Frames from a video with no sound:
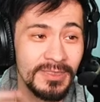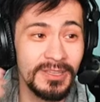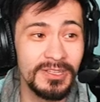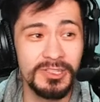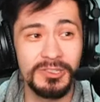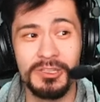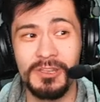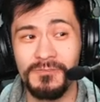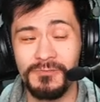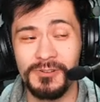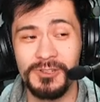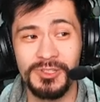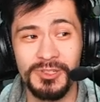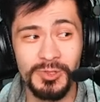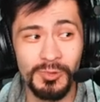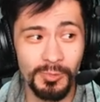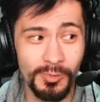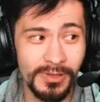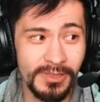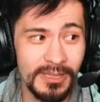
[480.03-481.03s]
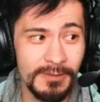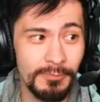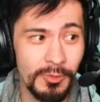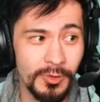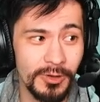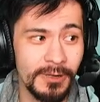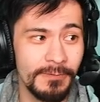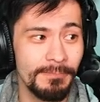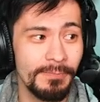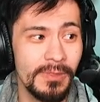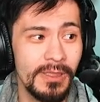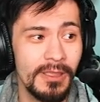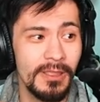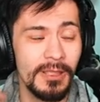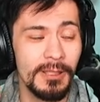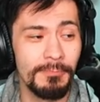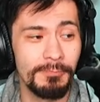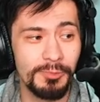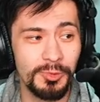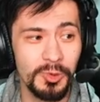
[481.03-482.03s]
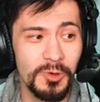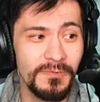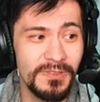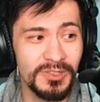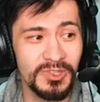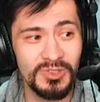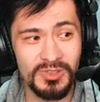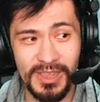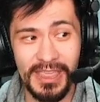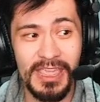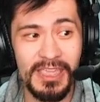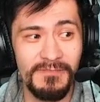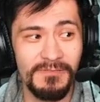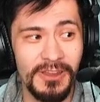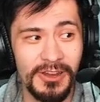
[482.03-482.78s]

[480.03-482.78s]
this difference is really important. Improve the save